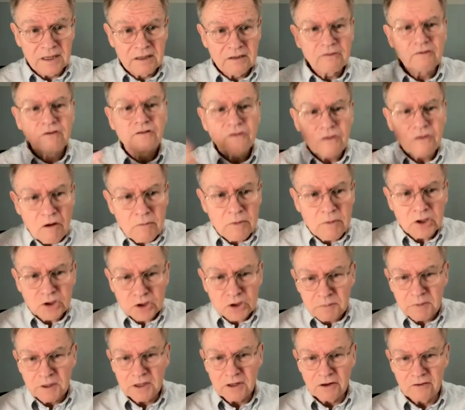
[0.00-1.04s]
so much
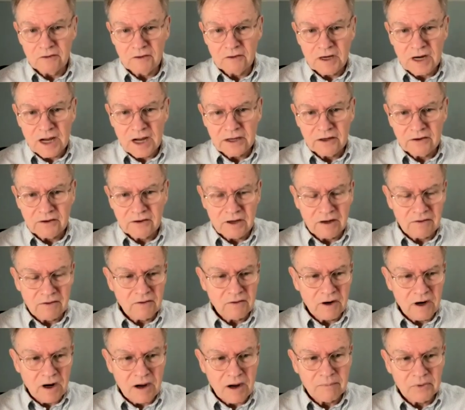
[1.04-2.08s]
bigger than I could ever
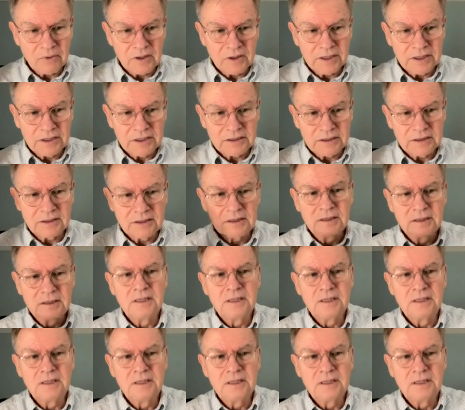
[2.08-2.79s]
comprehend.